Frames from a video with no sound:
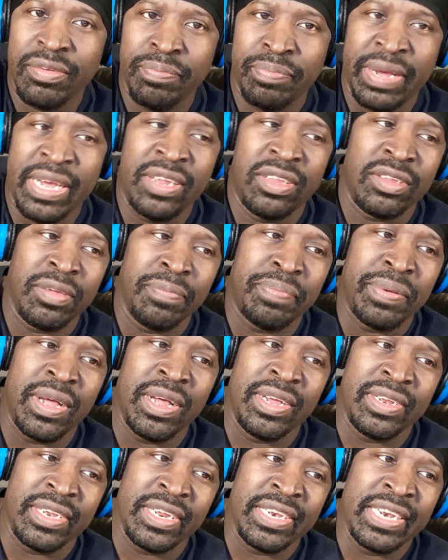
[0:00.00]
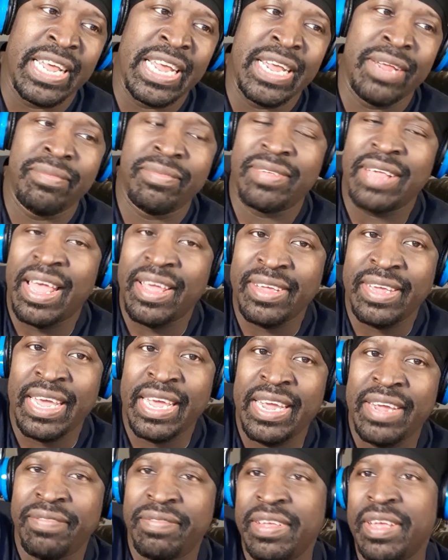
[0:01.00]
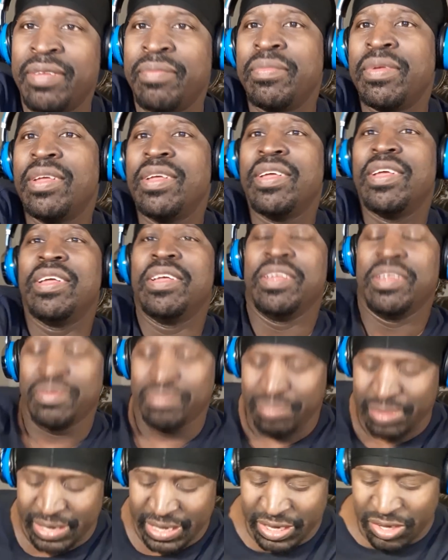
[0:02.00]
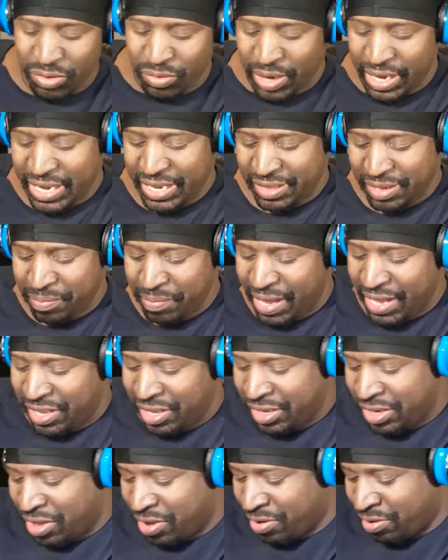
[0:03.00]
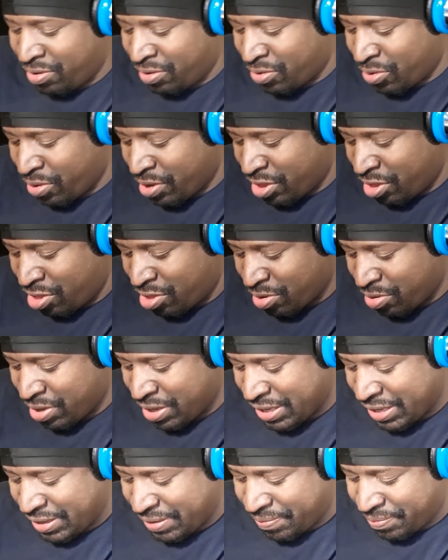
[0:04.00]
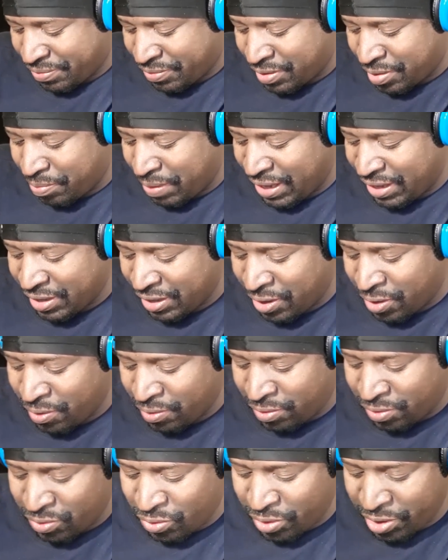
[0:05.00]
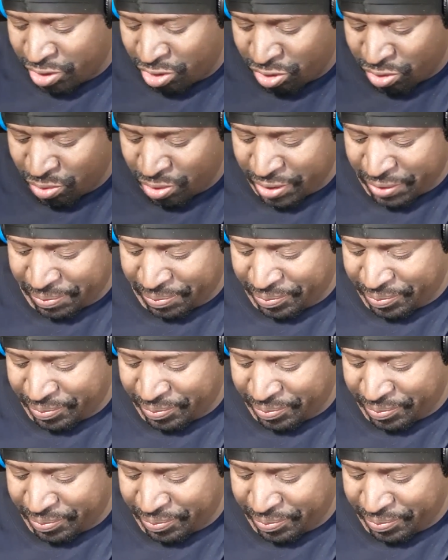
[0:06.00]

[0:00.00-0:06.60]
based upon the names I gave them. But anyway, to make a long story short, to make a long story short,